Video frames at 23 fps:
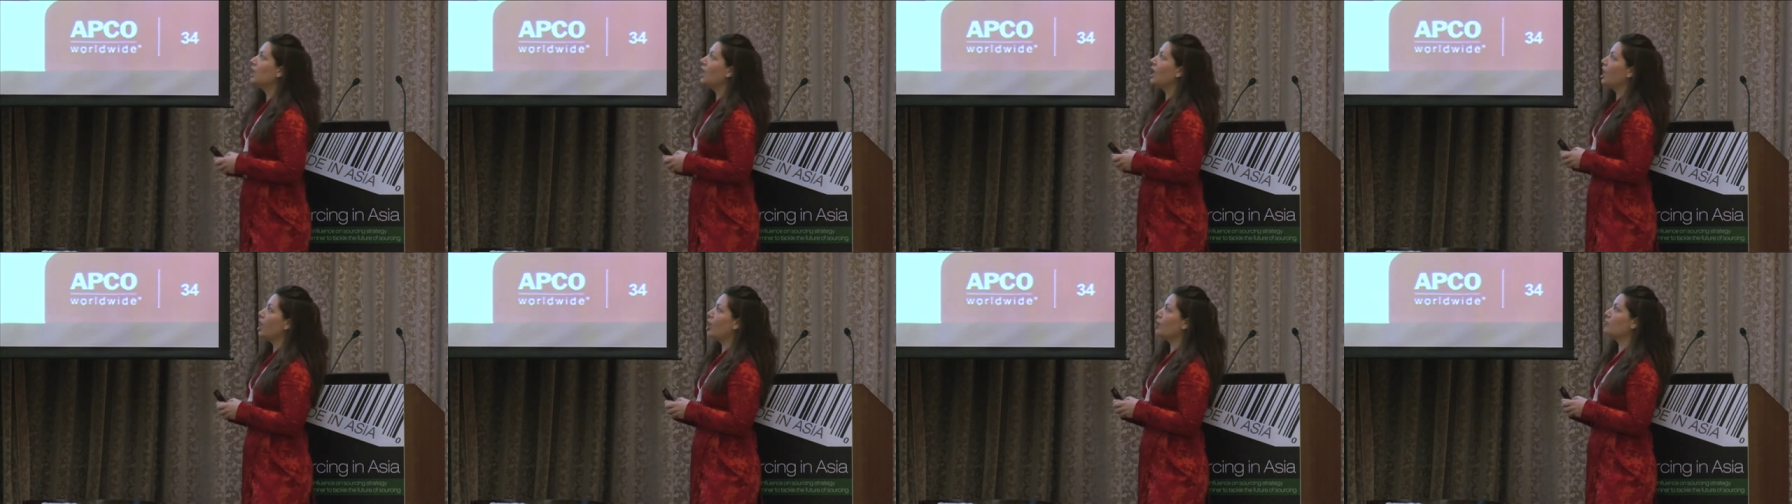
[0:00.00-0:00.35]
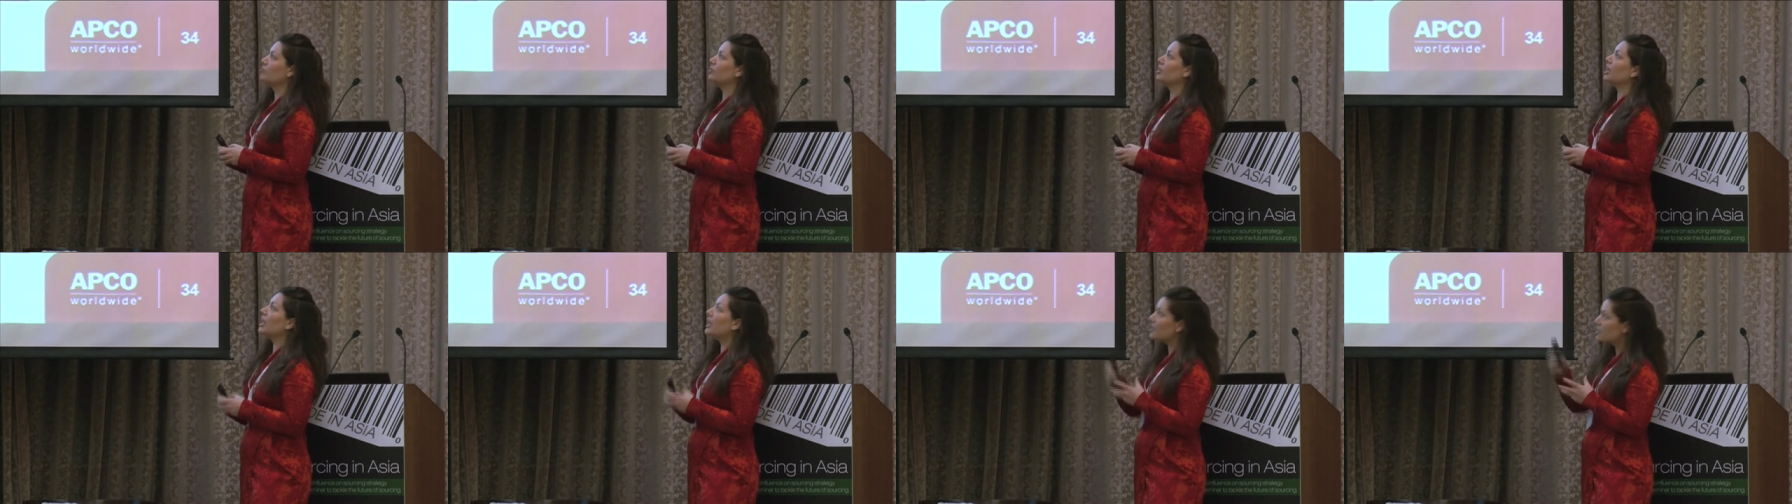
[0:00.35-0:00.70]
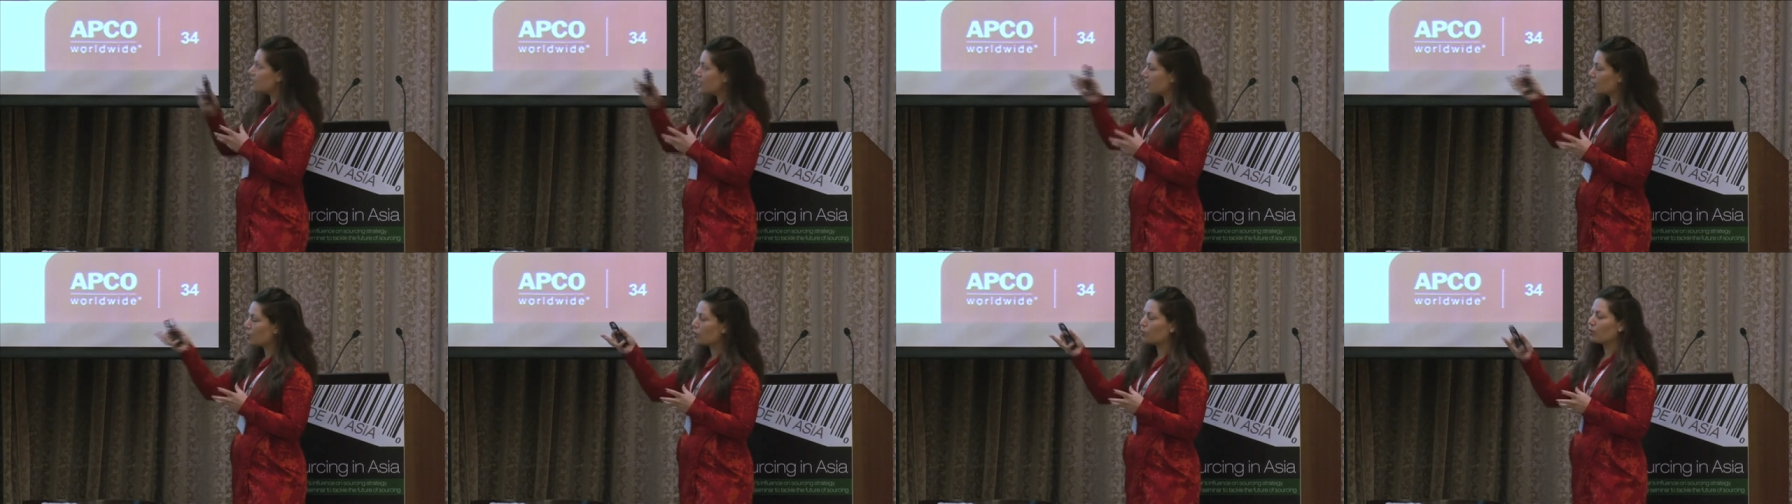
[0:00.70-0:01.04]
Um, the
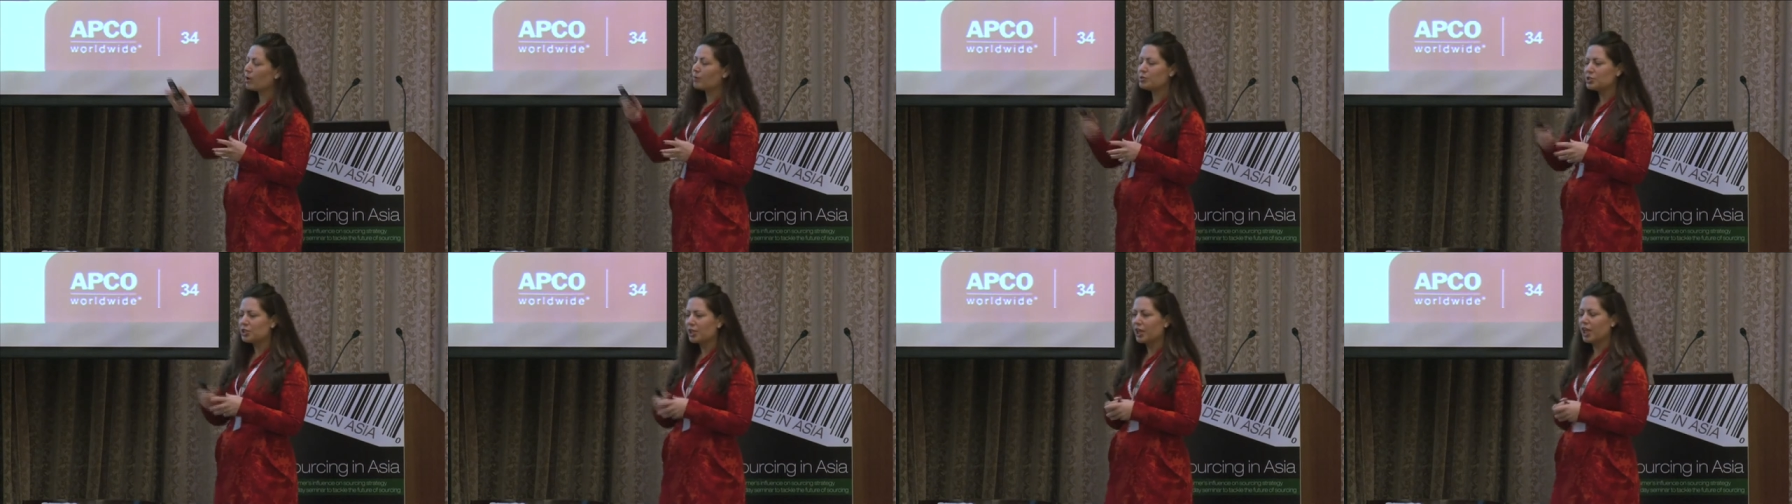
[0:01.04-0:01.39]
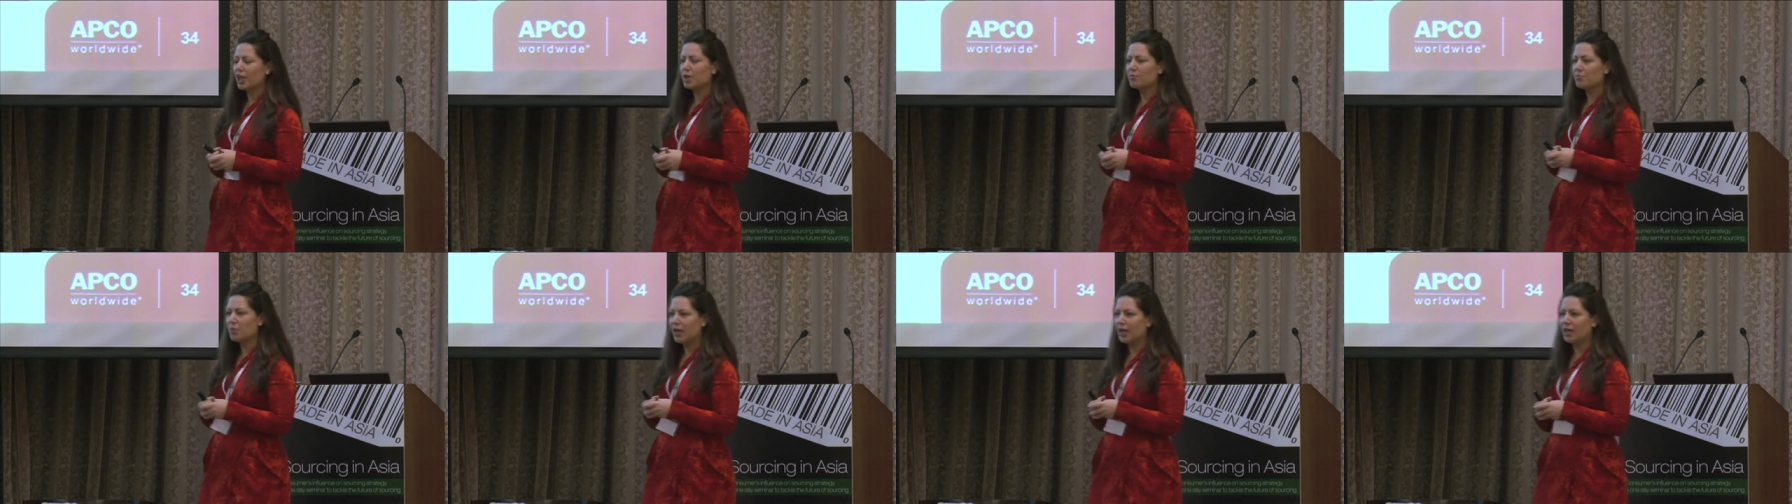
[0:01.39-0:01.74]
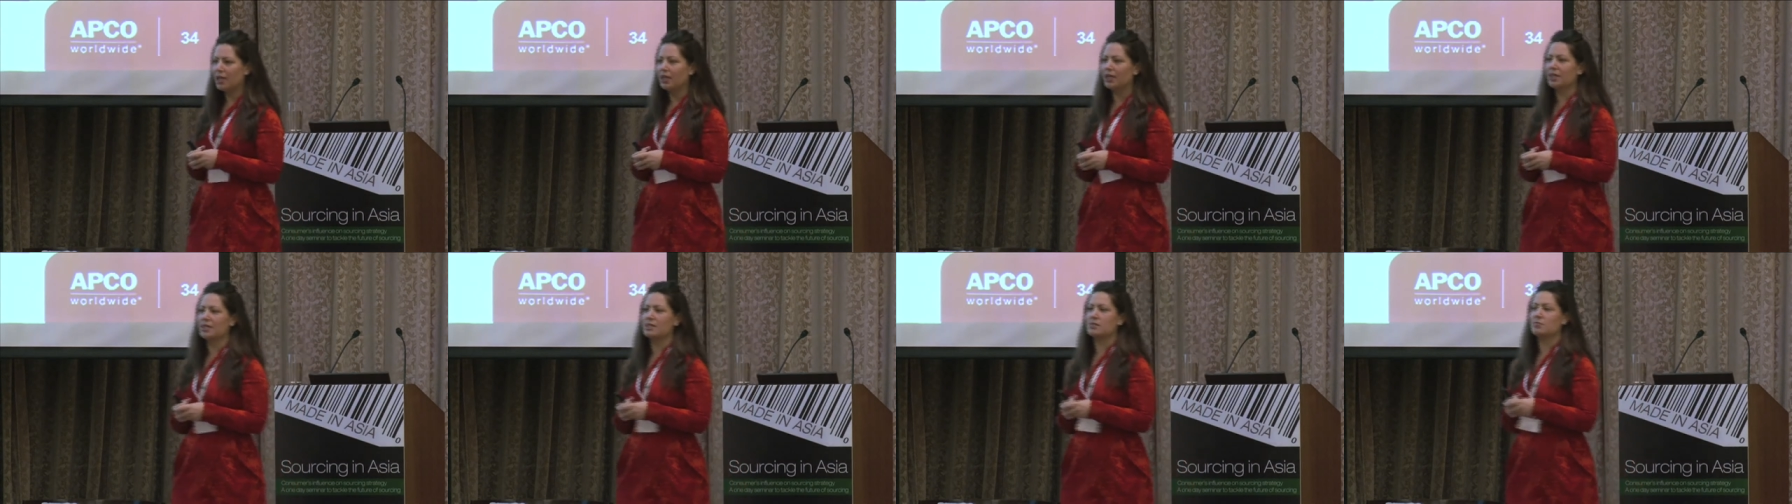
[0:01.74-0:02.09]
anti-corruption
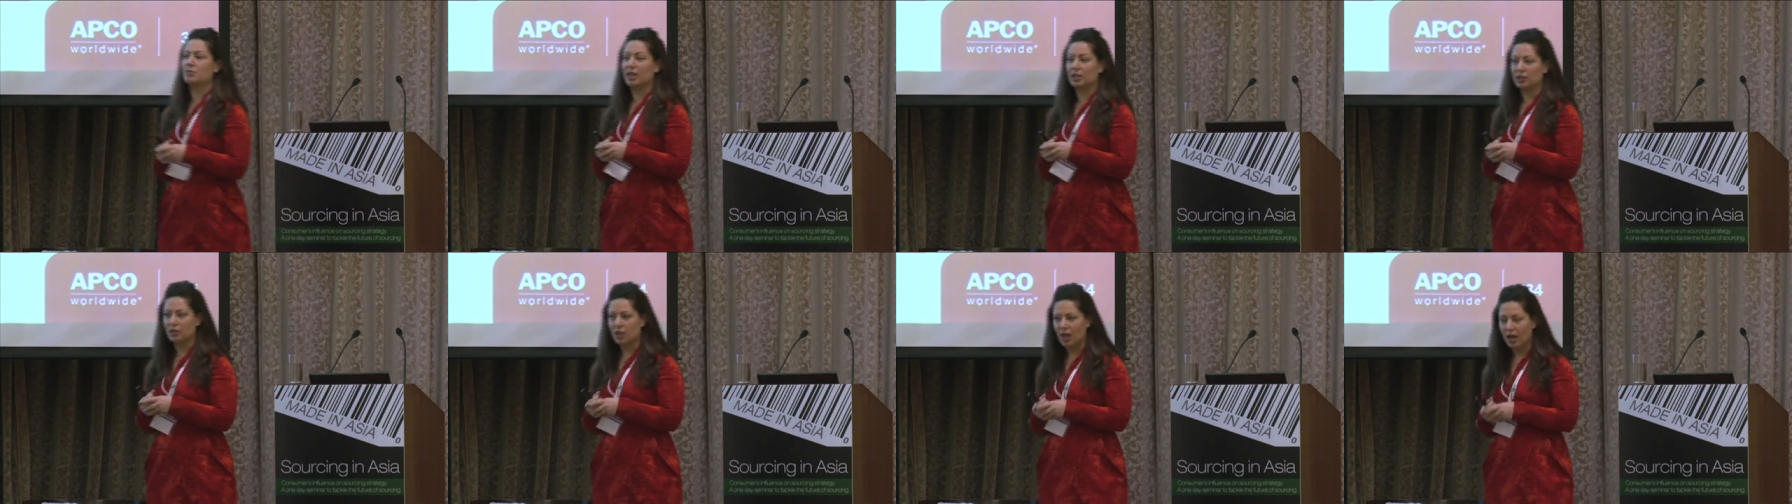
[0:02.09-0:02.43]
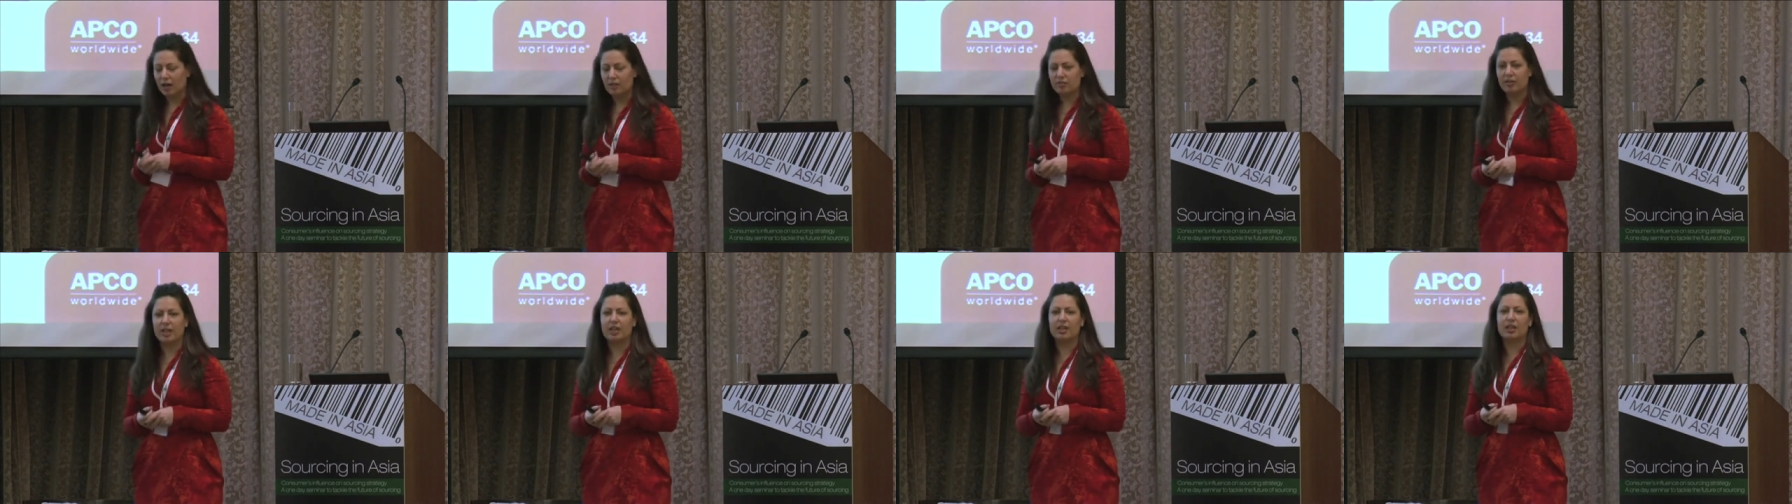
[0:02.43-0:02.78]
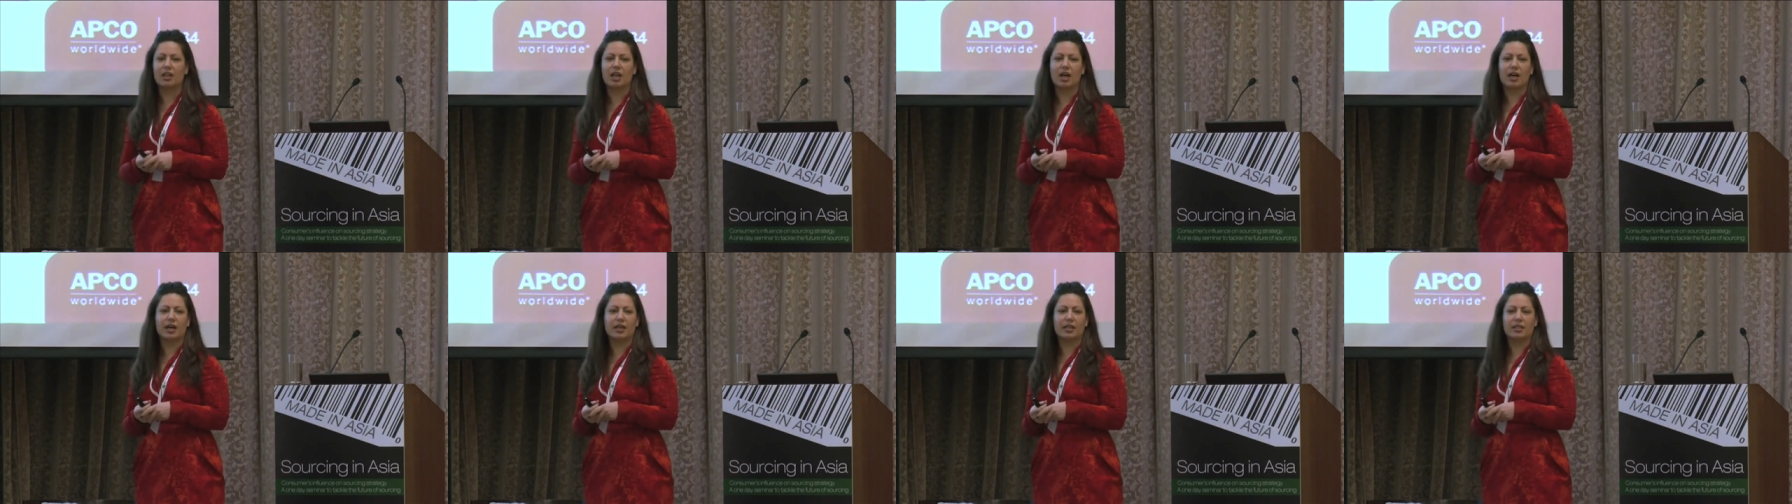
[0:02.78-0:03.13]
campaign has made a lot of
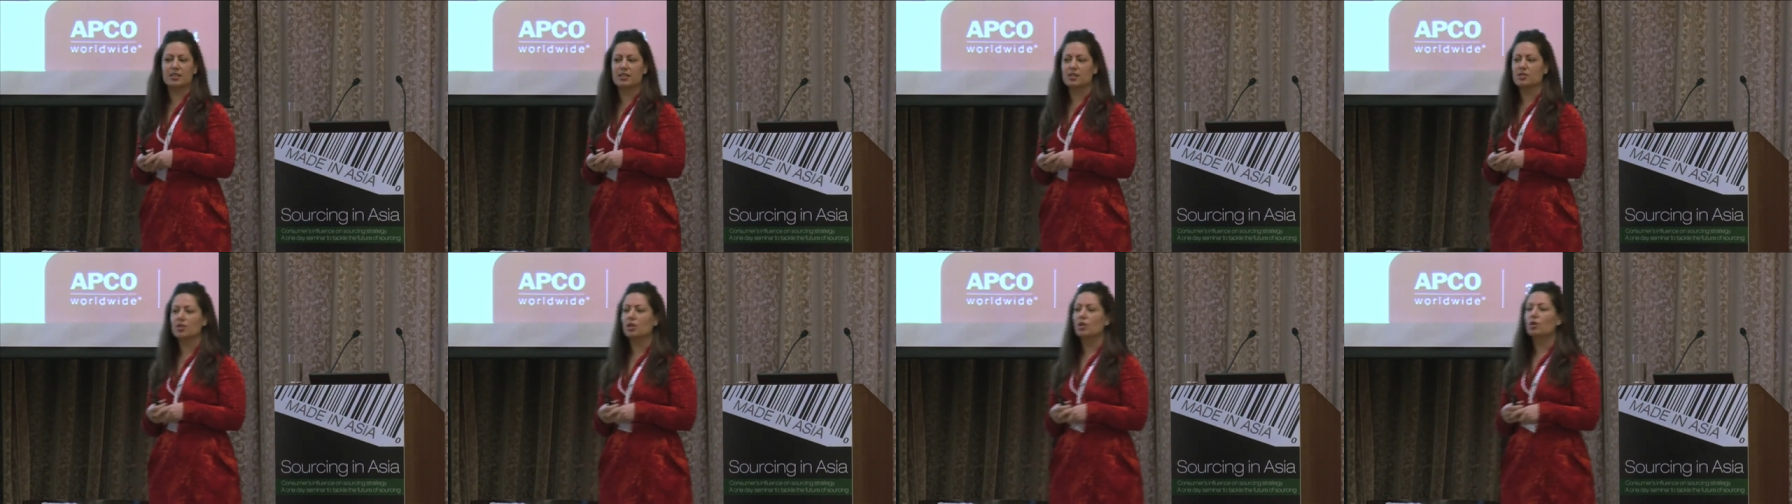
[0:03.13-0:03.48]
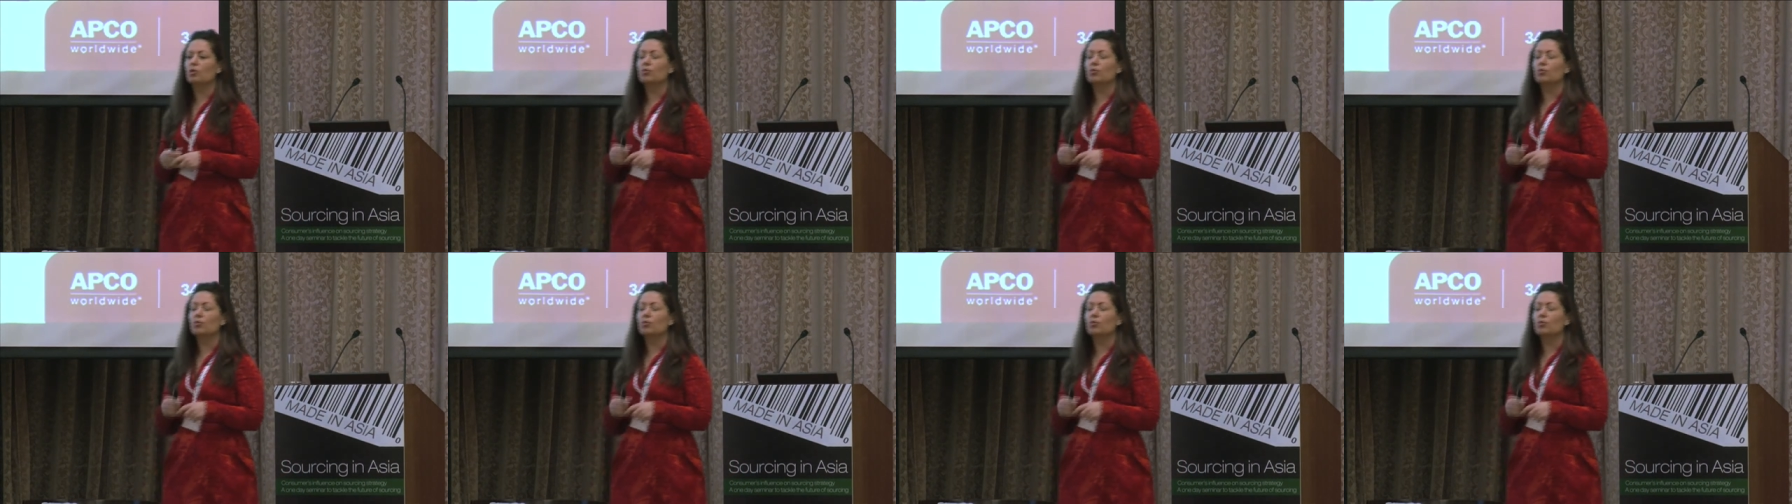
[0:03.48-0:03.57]
headlines